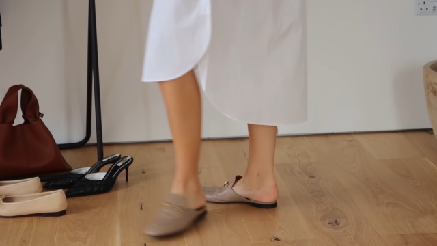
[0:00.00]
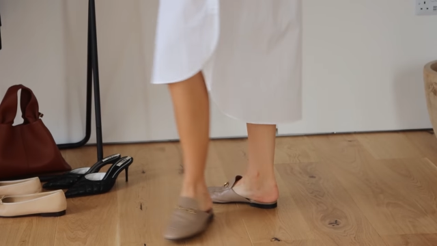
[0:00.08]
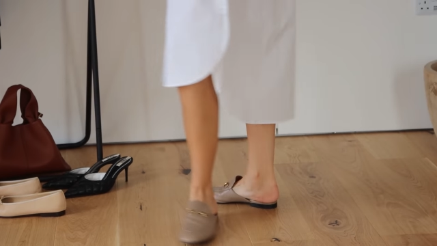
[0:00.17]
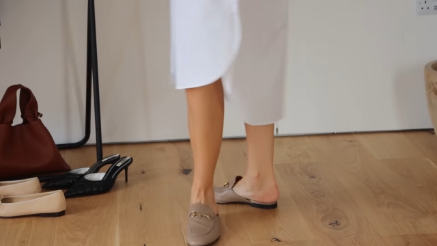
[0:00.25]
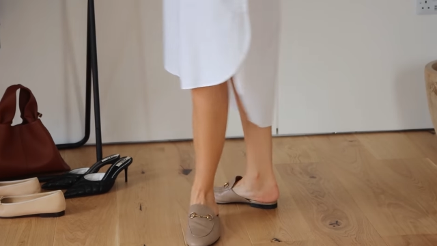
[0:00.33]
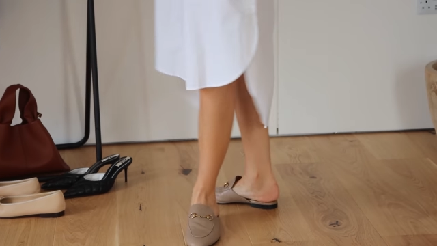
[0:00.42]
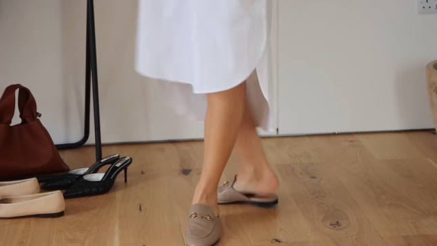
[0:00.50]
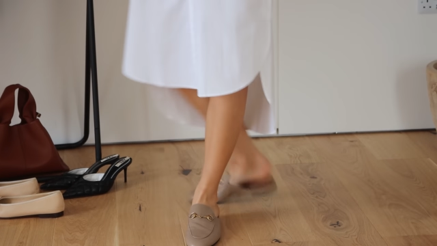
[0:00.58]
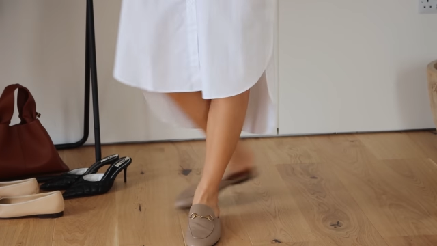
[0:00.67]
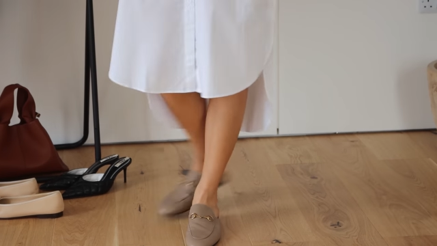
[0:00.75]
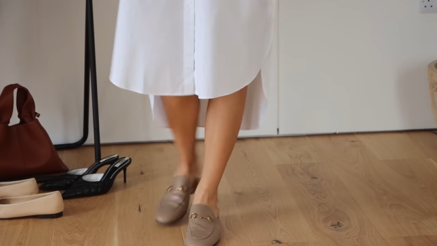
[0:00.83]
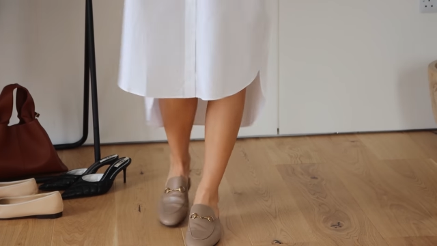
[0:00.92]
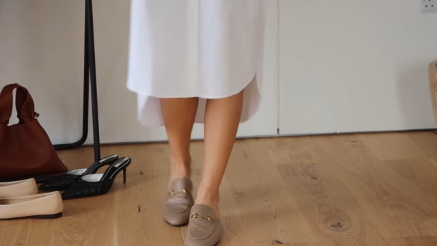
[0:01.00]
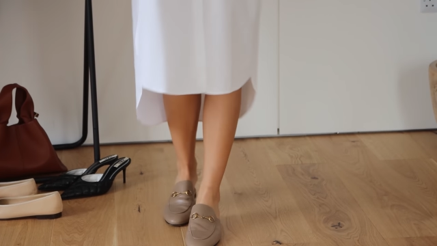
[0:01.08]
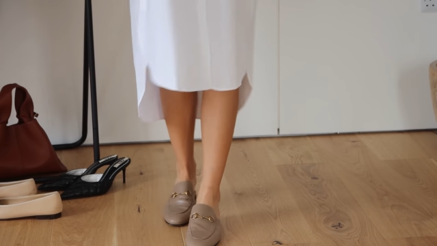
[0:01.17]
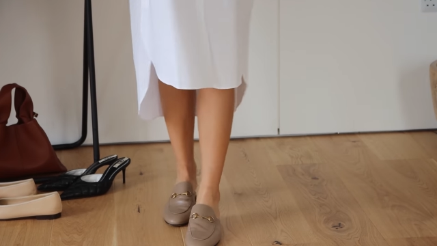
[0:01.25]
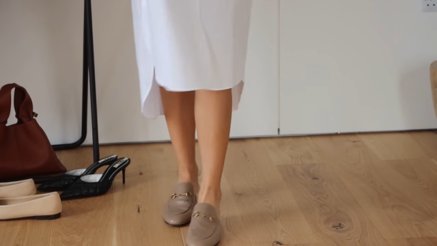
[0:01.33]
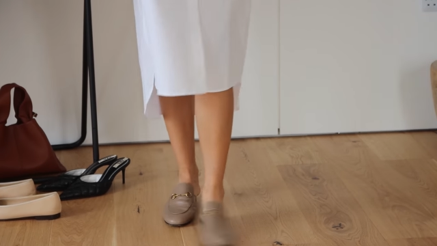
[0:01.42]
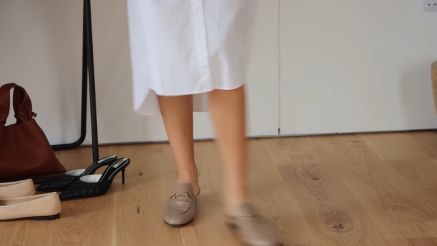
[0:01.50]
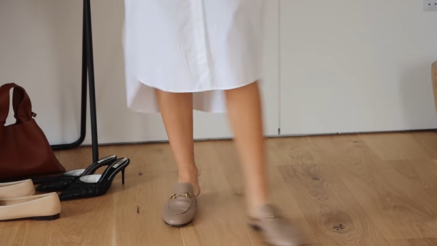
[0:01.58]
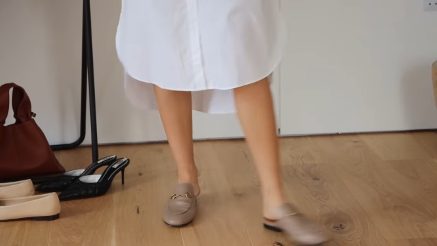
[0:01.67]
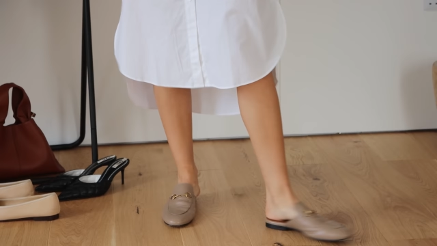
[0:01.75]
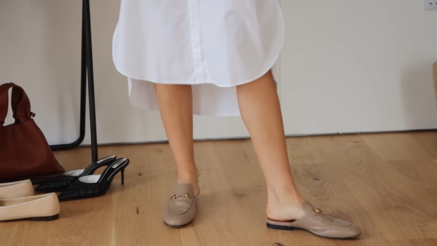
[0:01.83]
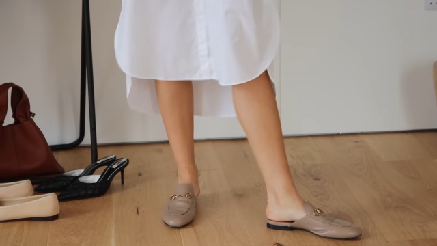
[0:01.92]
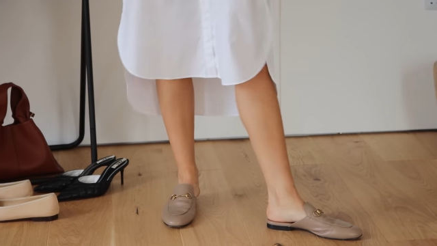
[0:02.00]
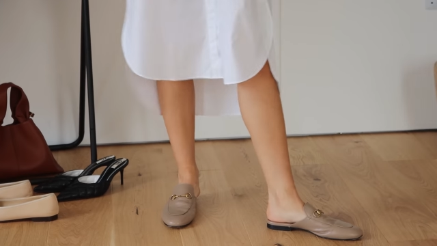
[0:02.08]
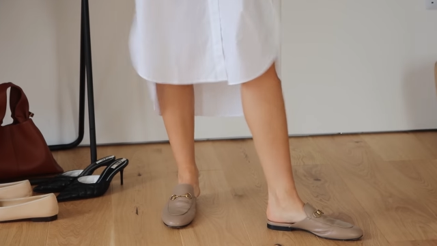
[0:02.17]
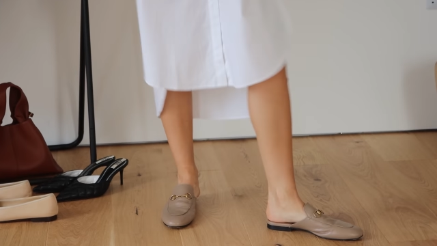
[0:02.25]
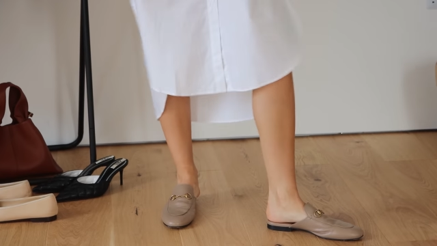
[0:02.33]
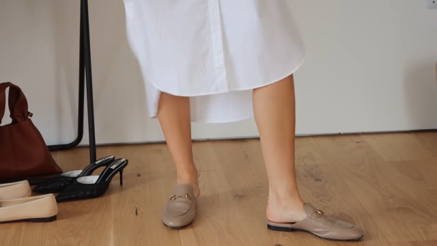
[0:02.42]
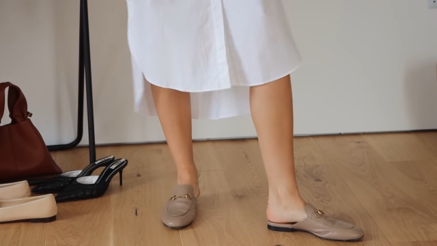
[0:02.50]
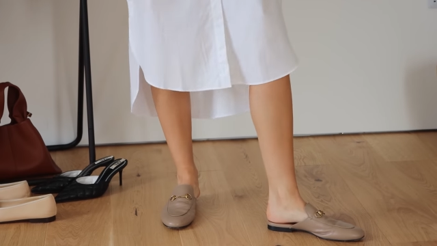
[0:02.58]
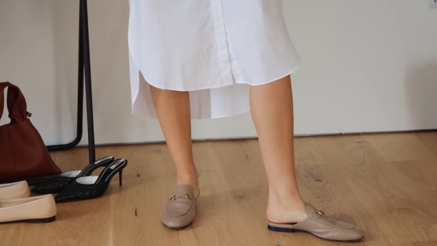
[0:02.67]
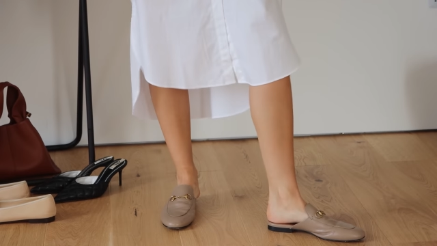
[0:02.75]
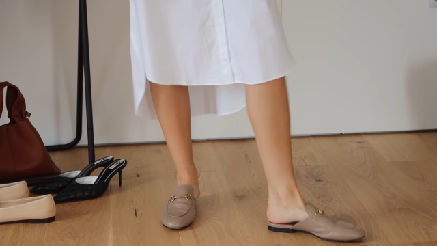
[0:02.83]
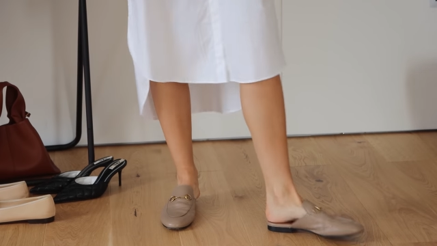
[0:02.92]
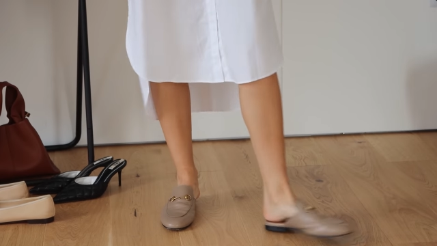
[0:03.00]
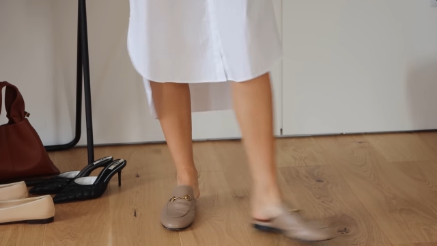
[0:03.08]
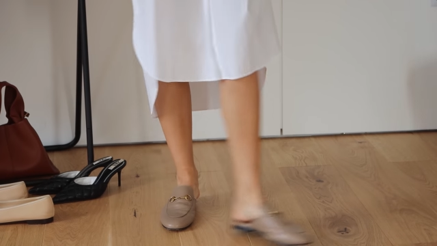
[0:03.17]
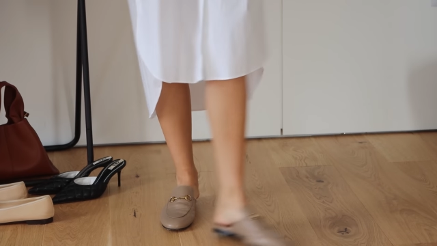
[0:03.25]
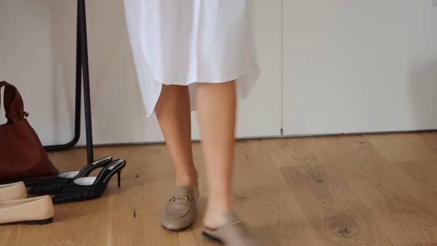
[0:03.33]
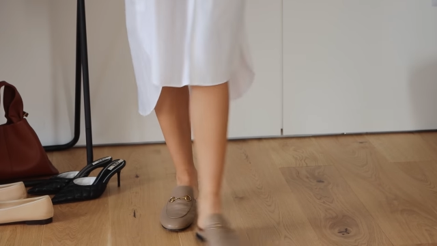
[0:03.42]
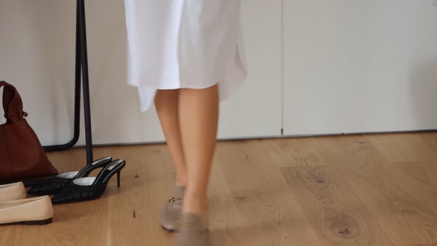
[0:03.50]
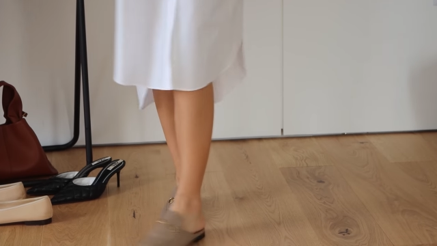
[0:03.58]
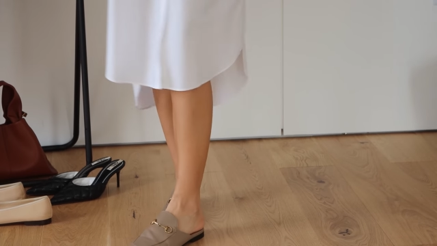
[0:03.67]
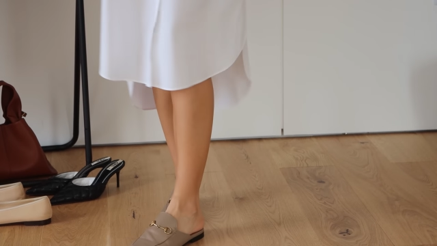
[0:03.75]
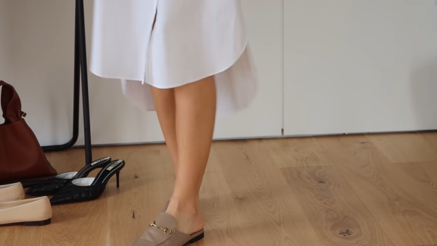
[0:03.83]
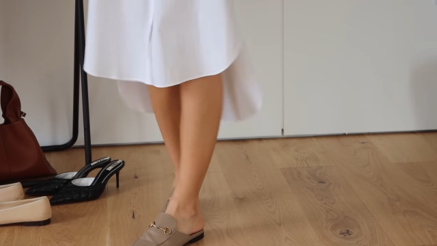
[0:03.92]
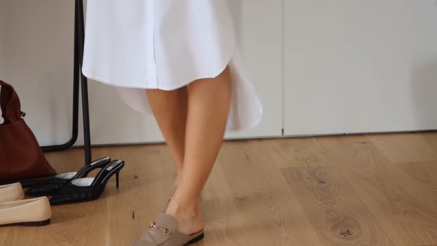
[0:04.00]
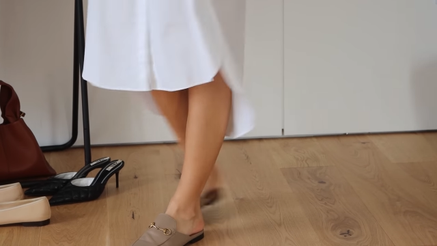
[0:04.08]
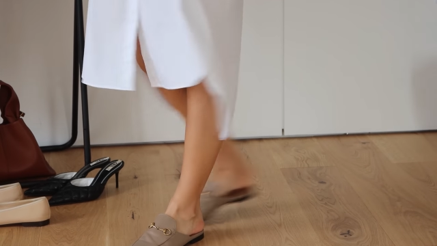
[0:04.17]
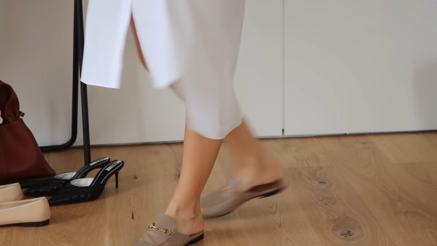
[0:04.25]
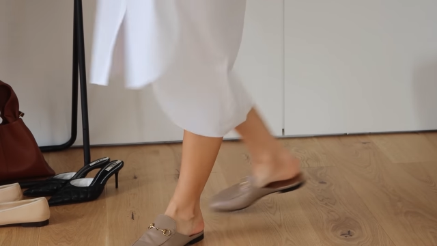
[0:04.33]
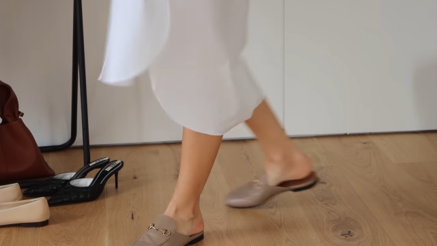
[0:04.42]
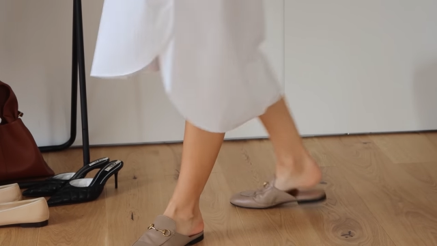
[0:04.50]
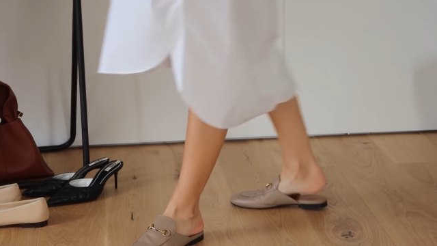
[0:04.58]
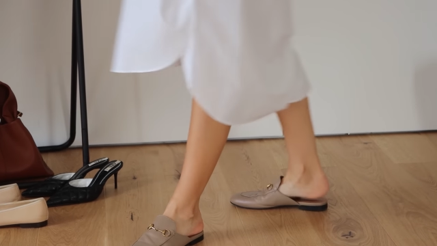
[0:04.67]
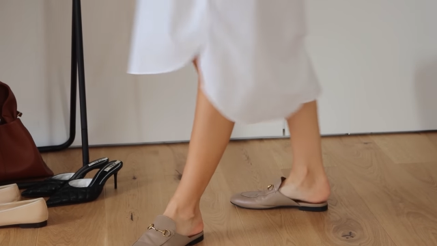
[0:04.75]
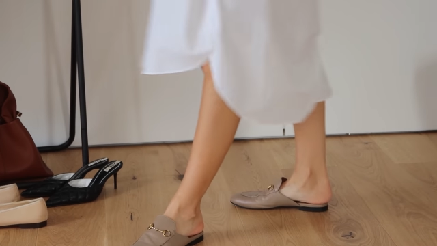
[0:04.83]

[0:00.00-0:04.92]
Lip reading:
(no speaker visible)